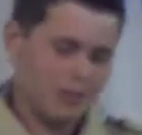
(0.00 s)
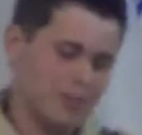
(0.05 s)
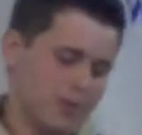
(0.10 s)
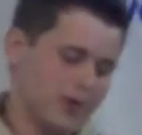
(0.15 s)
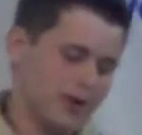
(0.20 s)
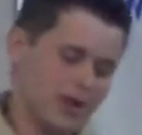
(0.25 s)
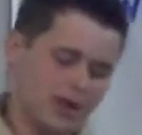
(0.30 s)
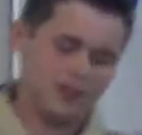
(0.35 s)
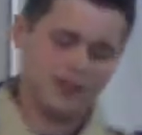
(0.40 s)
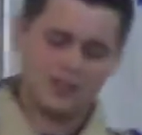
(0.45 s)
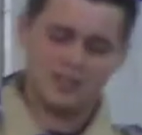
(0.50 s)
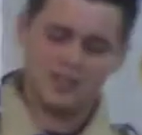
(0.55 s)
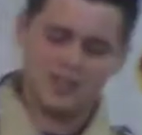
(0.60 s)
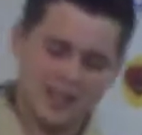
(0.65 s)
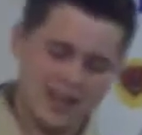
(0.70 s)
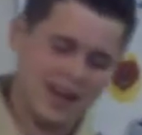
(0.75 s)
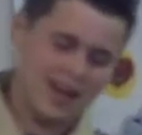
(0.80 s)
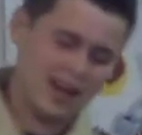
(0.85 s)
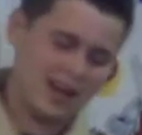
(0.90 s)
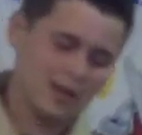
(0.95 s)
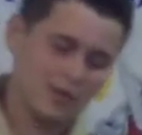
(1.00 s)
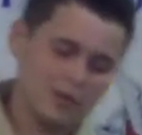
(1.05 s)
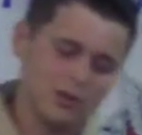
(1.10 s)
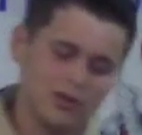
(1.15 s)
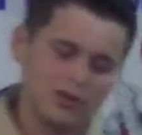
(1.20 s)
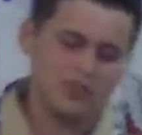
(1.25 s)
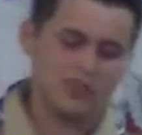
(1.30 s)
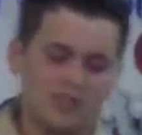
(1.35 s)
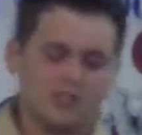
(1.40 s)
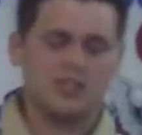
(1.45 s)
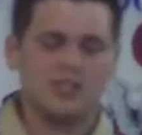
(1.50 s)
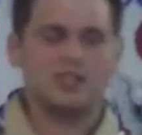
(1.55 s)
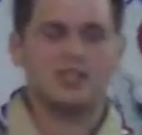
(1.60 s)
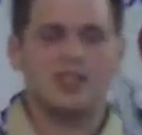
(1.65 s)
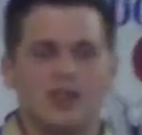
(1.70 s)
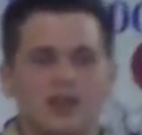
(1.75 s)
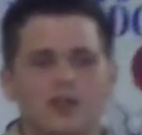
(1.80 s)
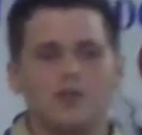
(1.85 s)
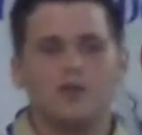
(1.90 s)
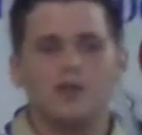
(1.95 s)
bugs and animals and
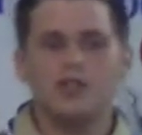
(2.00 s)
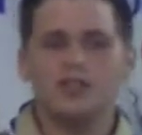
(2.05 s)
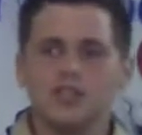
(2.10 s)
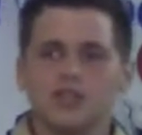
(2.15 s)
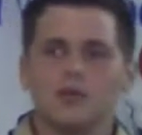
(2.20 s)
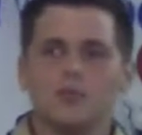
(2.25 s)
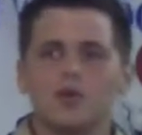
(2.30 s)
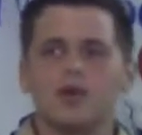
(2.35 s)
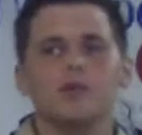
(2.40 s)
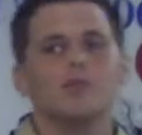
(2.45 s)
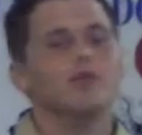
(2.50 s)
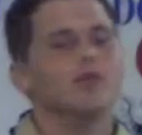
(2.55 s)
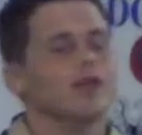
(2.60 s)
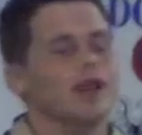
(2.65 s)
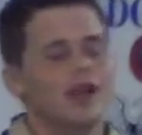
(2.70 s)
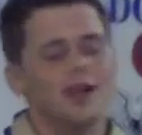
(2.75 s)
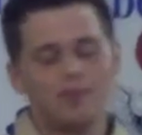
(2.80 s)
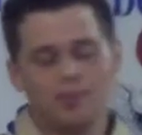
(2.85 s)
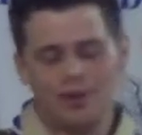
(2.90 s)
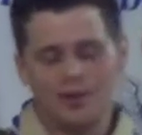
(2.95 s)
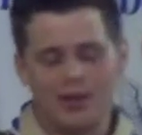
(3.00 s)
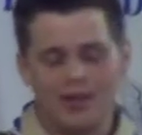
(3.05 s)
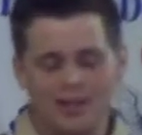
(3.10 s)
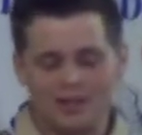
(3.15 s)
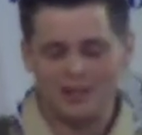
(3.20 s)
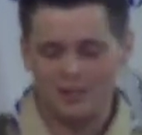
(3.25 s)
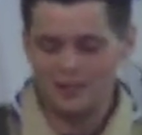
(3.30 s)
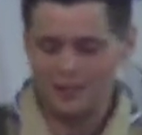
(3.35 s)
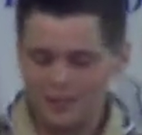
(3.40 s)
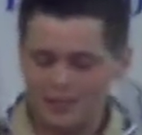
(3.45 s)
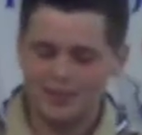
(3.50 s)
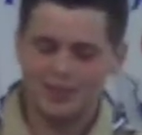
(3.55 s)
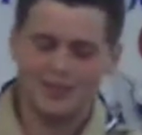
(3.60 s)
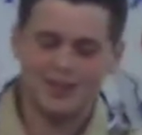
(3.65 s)
stuff, which some people like, but I don't.